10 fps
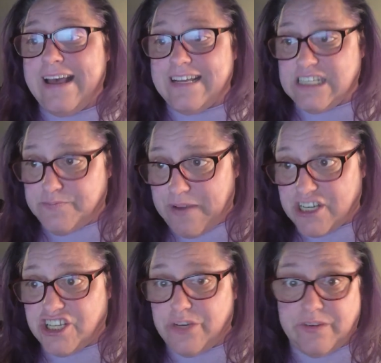
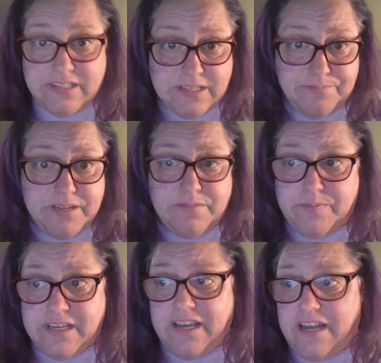especially when symptoms
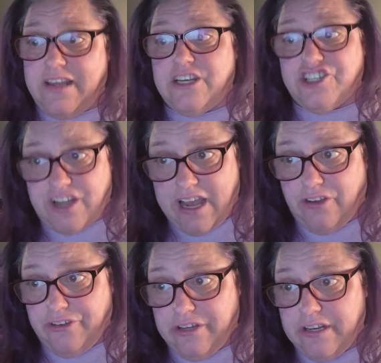begin in
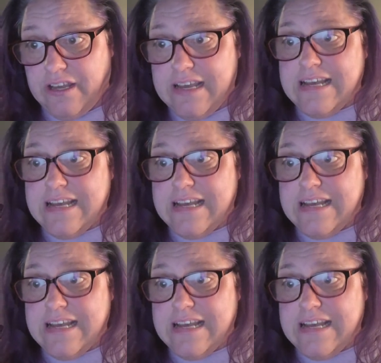childhood.